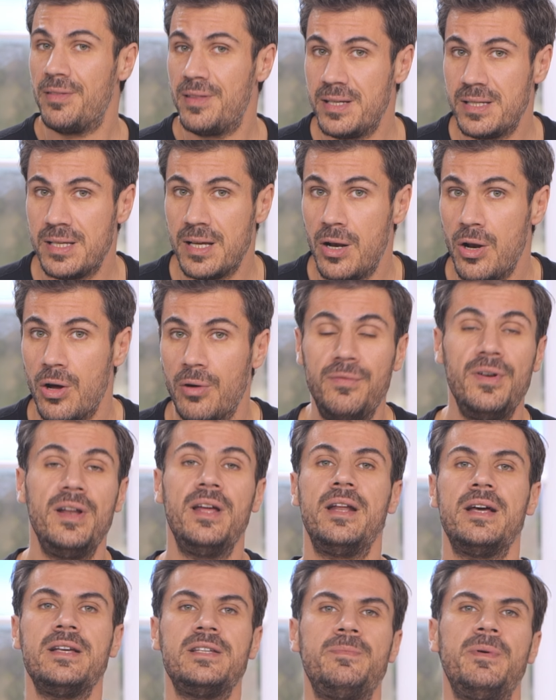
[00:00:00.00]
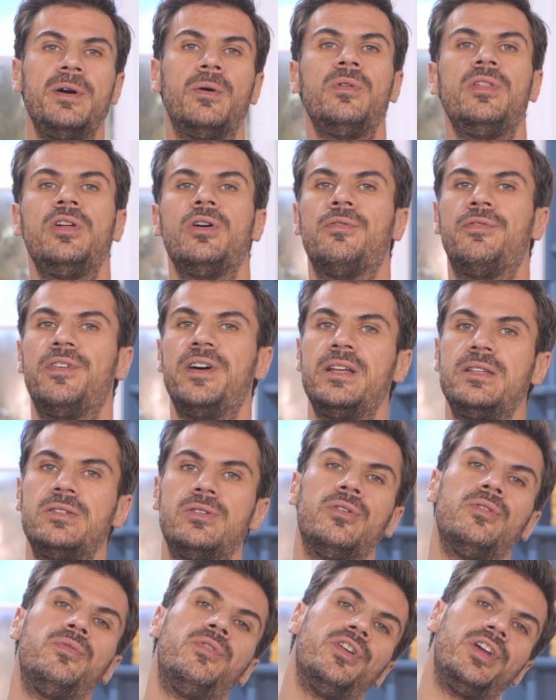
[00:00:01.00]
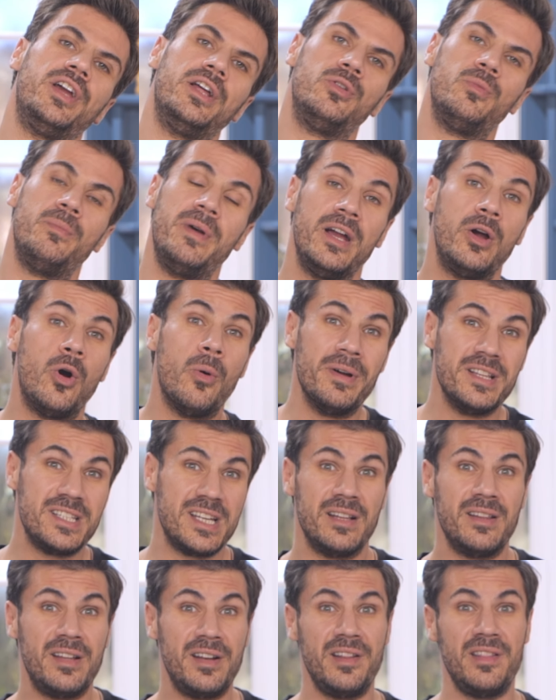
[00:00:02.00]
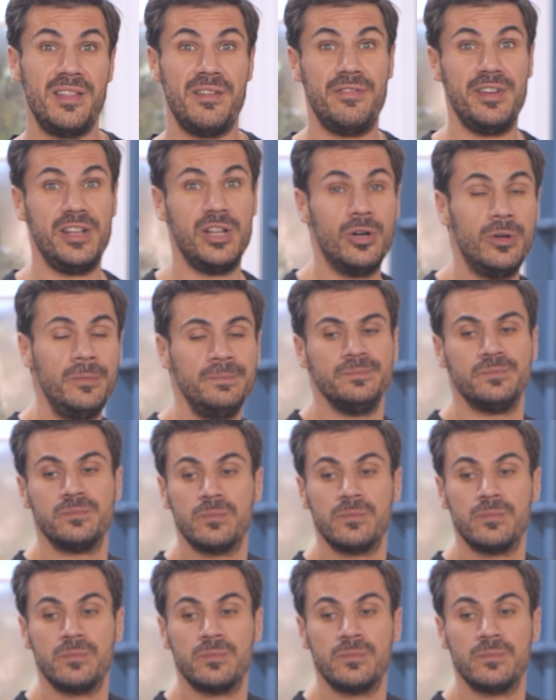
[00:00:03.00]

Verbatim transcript: this lovely recipe with your friends. Don't forget to make comments under the video.